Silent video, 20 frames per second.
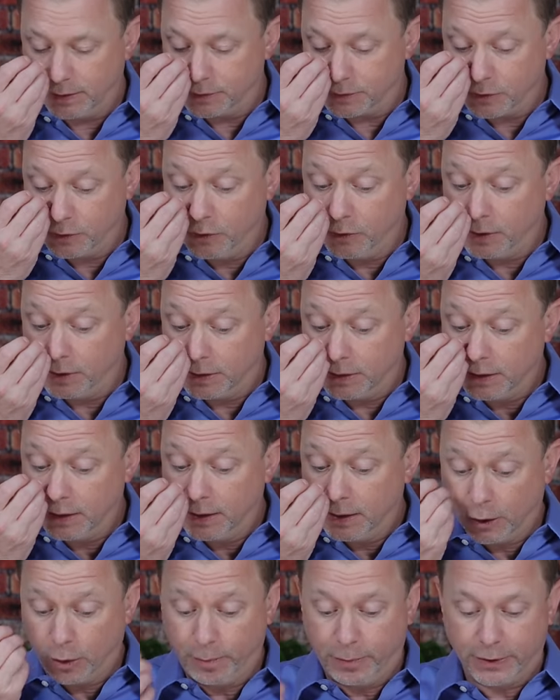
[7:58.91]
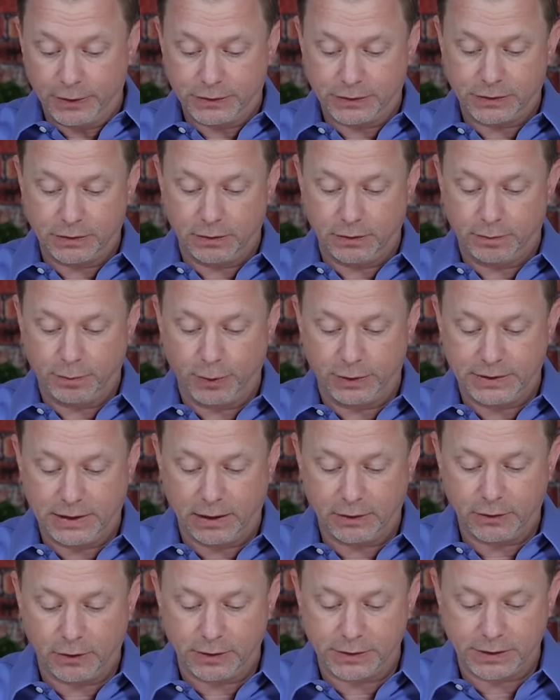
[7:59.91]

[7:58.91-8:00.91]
and that's good to help us protect